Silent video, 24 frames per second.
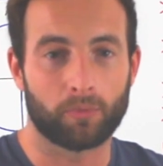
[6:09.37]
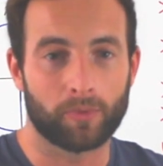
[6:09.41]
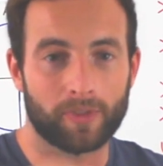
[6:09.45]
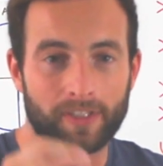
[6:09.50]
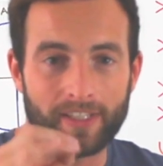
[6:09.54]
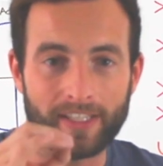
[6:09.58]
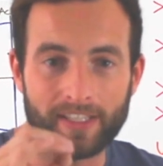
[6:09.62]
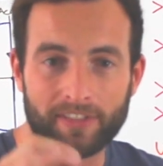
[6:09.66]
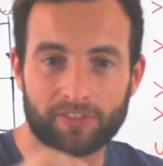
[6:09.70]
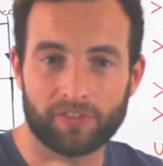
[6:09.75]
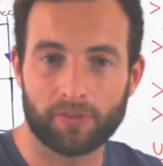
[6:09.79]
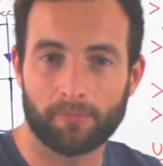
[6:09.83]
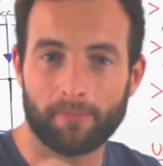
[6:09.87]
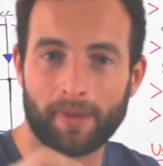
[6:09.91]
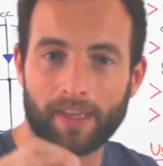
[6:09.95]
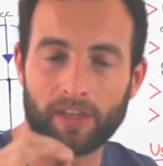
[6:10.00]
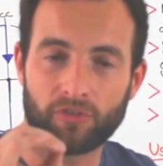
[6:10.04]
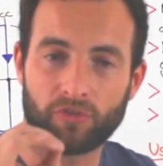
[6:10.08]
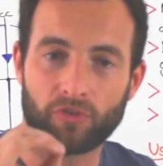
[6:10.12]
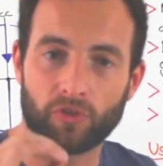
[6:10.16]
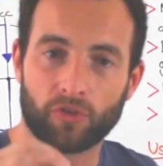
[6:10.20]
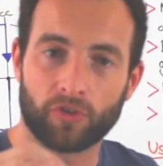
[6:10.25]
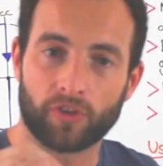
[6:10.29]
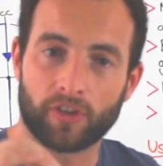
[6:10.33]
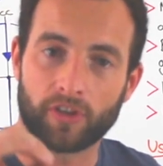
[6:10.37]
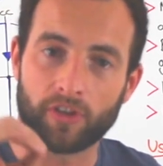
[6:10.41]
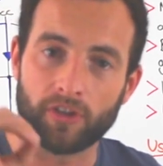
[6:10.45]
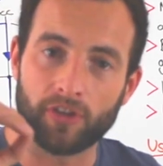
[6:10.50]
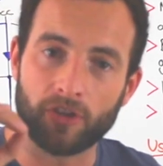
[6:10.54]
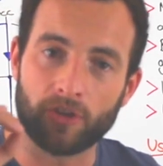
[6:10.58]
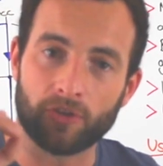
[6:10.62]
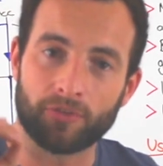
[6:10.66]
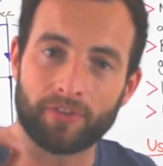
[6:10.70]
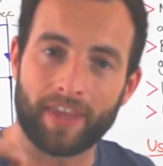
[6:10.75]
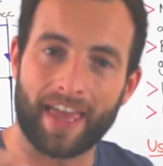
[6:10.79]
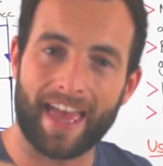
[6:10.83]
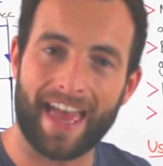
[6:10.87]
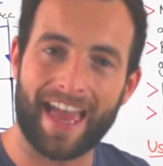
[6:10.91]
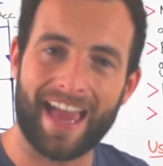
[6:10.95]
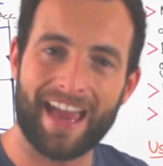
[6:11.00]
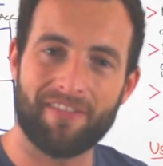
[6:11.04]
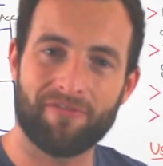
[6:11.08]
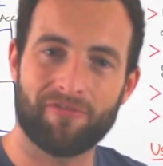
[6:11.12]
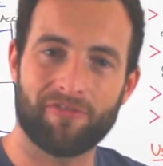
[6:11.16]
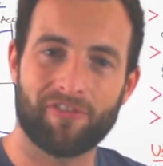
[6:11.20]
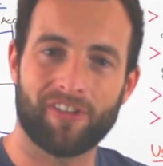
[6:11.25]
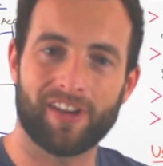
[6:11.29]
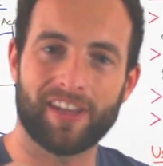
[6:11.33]
We need to make sure that you use
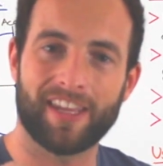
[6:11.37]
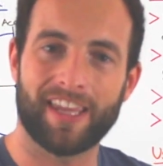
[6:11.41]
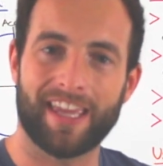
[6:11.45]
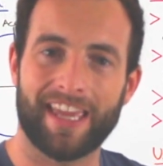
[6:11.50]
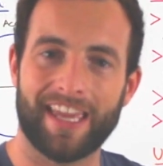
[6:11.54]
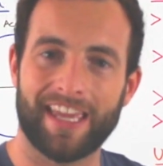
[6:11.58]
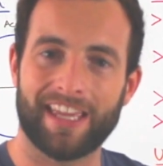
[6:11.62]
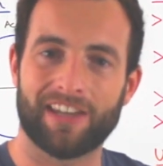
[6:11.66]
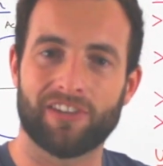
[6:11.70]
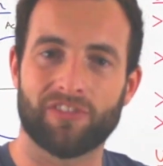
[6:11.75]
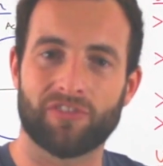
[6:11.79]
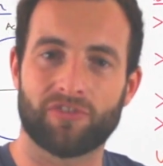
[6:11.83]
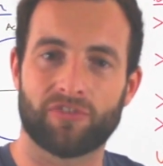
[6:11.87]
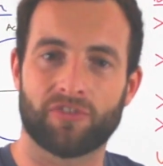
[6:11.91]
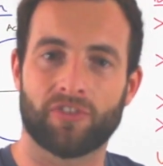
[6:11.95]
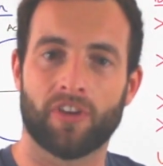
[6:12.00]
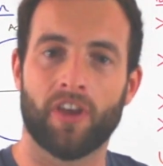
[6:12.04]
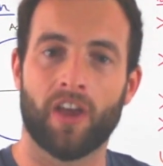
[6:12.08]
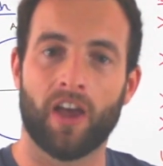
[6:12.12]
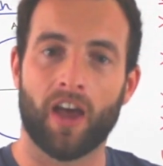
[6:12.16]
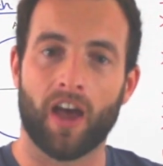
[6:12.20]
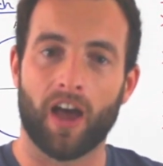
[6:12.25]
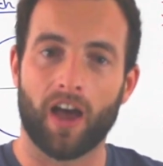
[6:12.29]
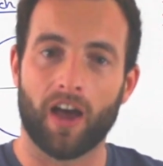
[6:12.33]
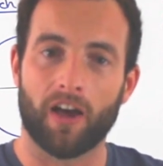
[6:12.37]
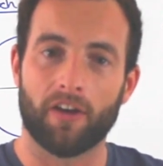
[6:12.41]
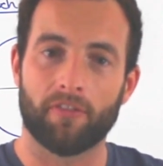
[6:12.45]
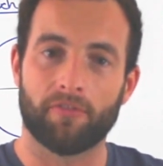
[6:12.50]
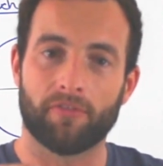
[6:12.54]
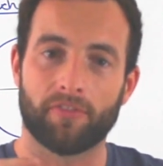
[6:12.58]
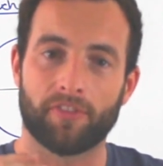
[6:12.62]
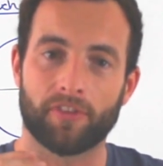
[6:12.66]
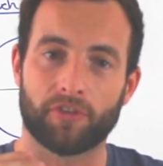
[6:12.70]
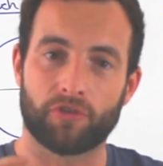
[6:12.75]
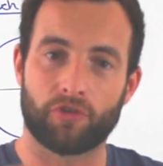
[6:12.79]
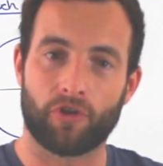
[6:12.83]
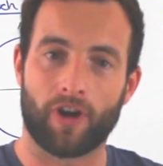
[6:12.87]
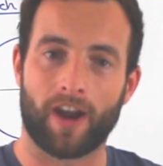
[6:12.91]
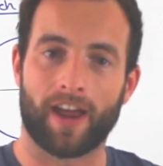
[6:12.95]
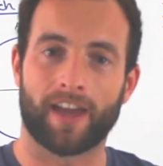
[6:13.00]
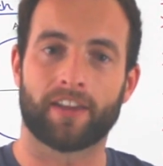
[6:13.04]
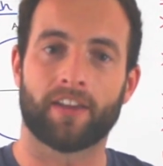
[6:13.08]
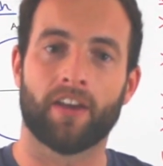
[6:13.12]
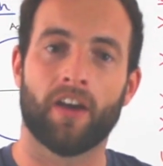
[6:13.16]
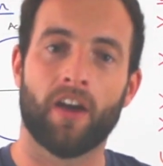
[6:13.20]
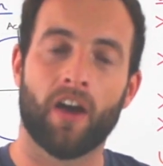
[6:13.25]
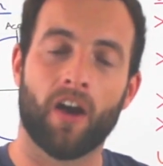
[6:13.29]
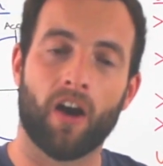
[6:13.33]
every inch of the
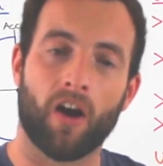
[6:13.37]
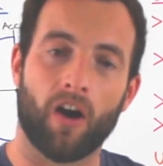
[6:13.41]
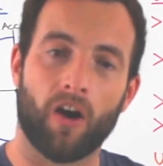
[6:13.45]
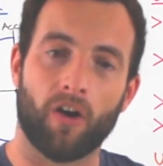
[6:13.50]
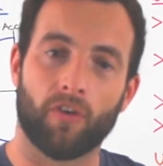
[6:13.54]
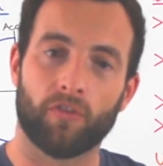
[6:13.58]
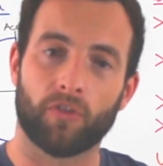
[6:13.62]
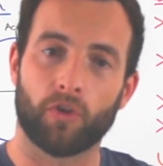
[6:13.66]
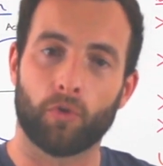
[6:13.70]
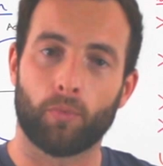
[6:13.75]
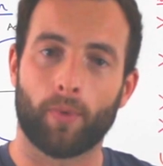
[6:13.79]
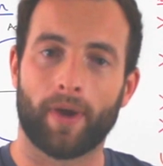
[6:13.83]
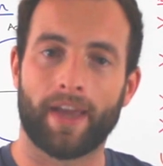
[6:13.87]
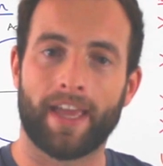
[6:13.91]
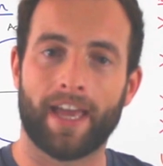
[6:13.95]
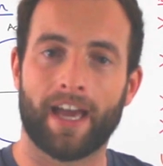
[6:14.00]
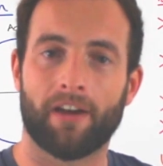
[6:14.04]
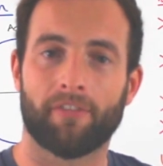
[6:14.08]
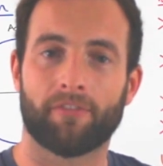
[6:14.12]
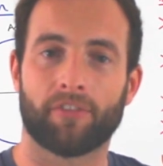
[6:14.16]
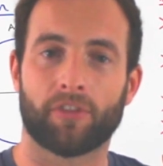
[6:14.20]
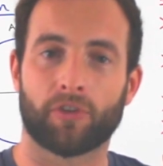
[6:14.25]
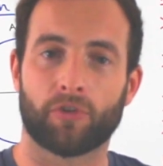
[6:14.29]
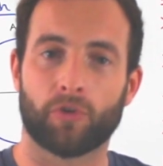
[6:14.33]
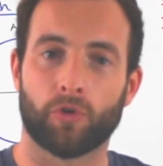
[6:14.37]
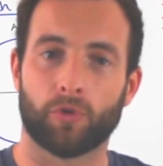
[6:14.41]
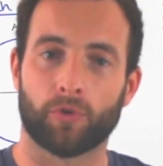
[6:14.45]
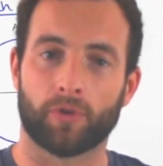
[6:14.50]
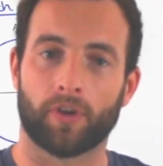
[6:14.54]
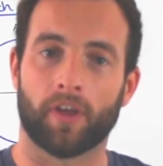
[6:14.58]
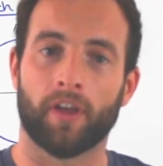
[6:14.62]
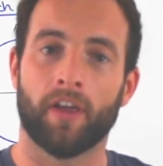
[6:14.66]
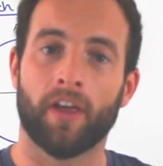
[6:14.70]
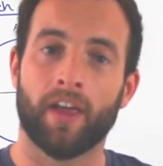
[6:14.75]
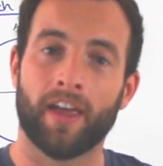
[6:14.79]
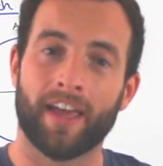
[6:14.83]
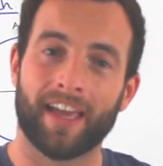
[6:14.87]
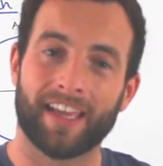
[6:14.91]
track on the way out of the corner